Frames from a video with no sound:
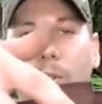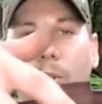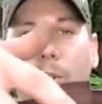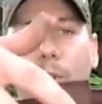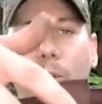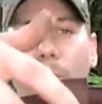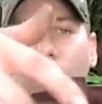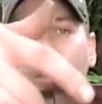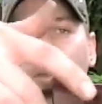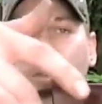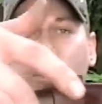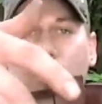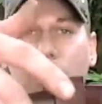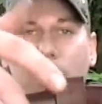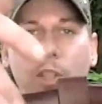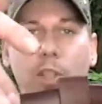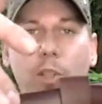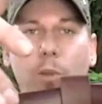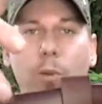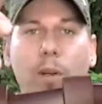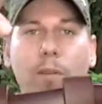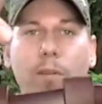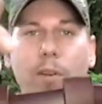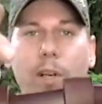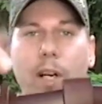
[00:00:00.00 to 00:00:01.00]
loose and
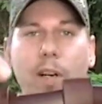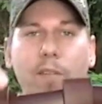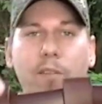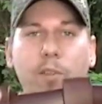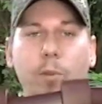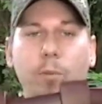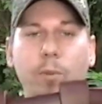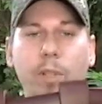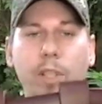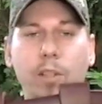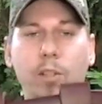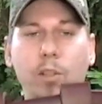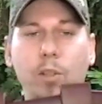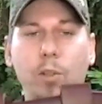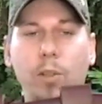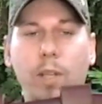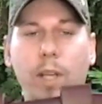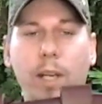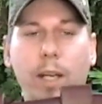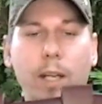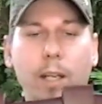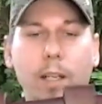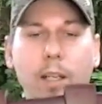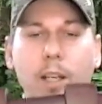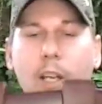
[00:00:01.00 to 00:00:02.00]
you ever have to redo
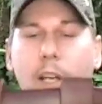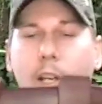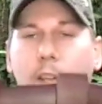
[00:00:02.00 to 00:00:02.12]
that,